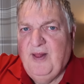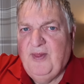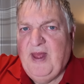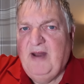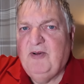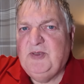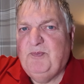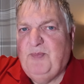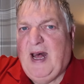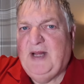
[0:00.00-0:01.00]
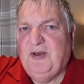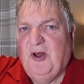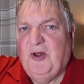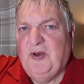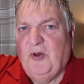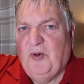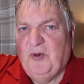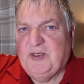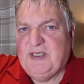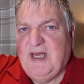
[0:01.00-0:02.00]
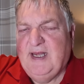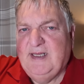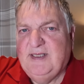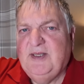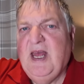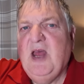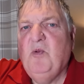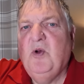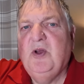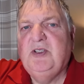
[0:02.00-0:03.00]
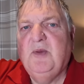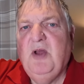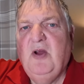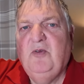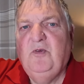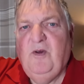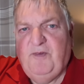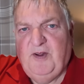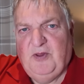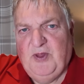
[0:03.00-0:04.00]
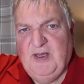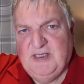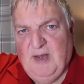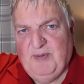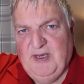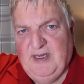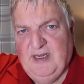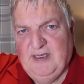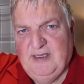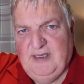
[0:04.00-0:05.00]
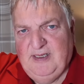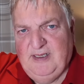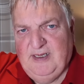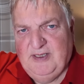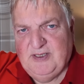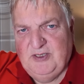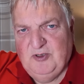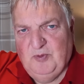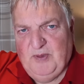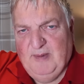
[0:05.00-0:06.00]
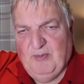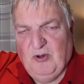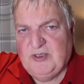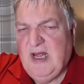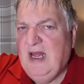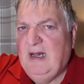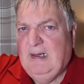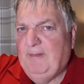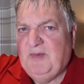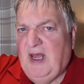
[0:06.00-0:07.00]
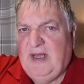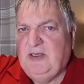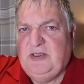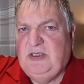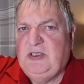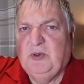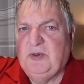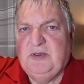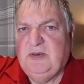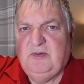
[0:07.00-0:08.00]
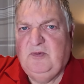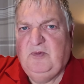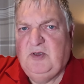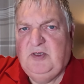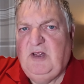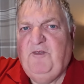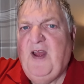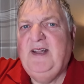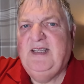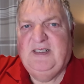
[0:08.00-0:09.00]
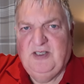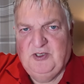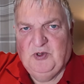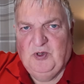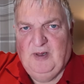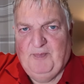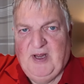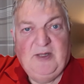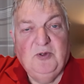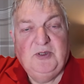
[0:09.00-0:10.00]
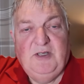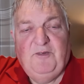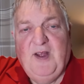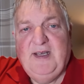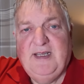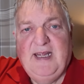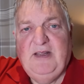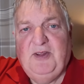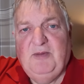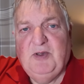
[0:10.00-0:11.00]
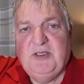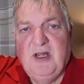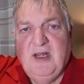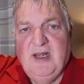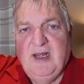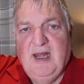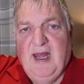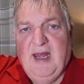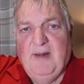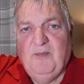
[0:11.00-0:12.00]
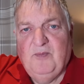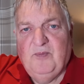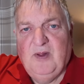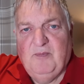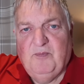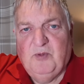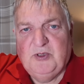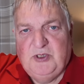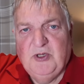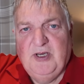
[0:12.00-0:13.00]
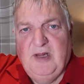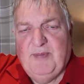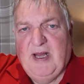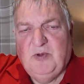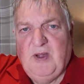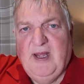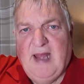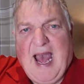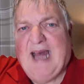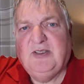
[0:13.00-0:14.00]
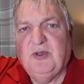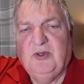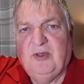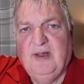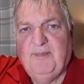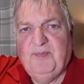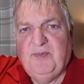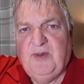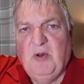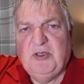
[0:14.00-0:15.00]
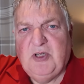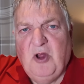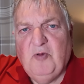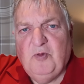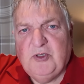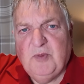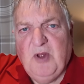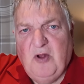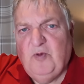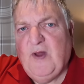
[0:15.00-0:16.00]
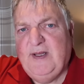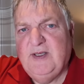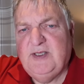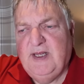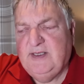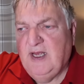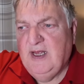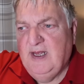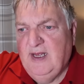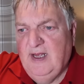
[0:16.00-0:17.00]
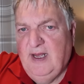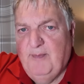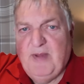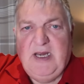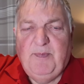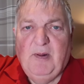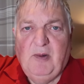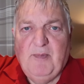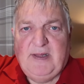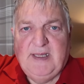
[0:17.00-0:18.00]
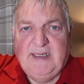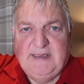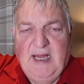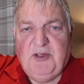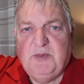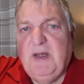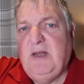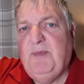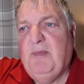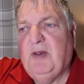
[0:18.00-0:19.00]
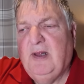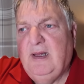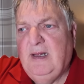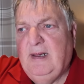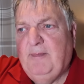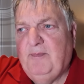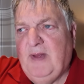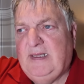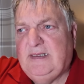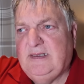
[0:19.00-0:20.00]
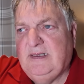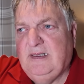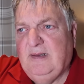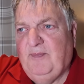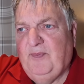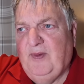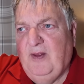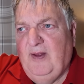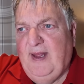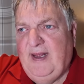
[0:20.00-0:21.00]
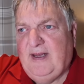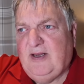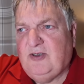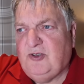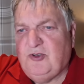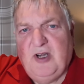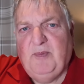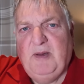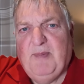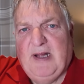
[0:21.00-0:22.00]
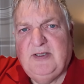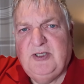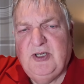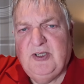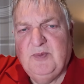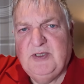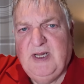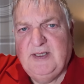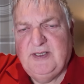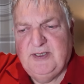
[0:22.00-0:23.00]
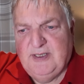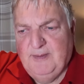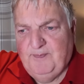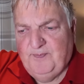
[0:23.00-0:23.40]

There was bad on all sides. There were some horrific things happening in the Eastern European blocs. I don't defend it at all. And I don't defend anything which was done in a bad way at all. There was some horrendous things. Many people met their deaths. Many people met incredibly bad circumstances.